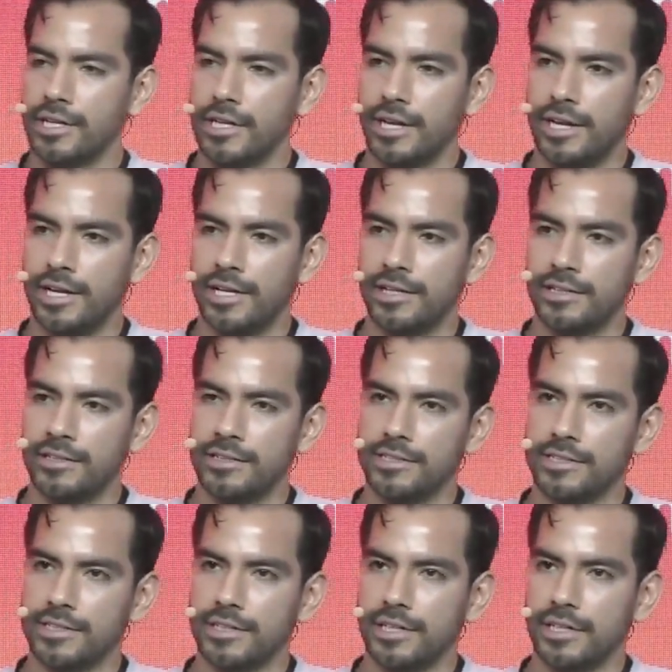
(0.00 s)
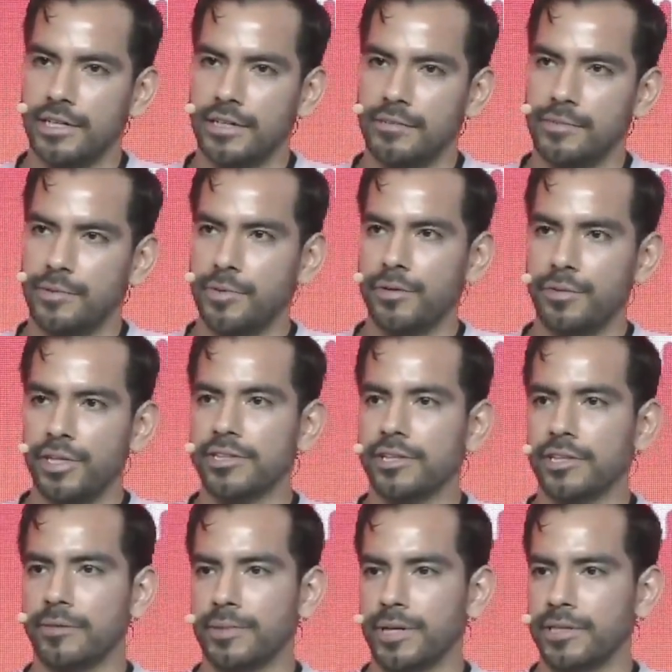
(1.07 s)
And the way we
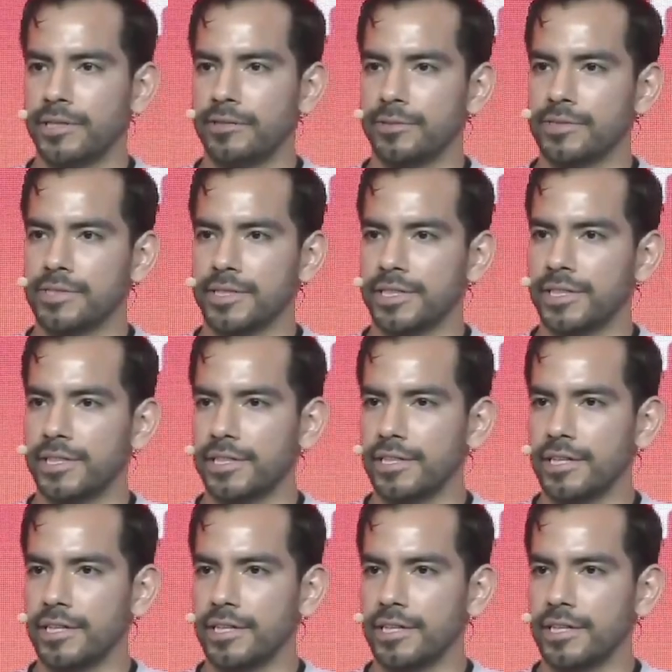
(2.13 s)
thought about it was like,